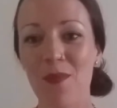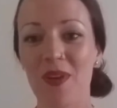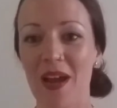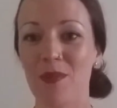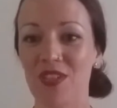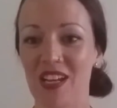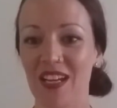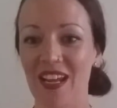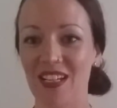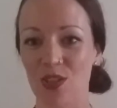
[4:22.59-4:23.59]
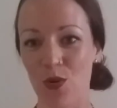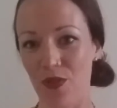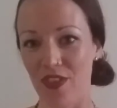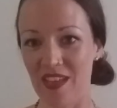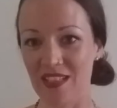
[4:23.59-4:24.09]
and being able to connect to
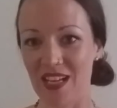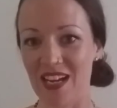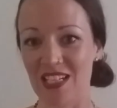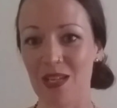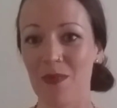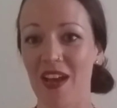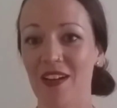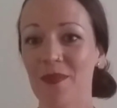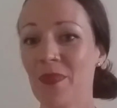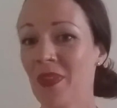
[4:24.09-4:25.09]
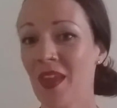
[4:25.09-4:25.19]
all the things that actually matter,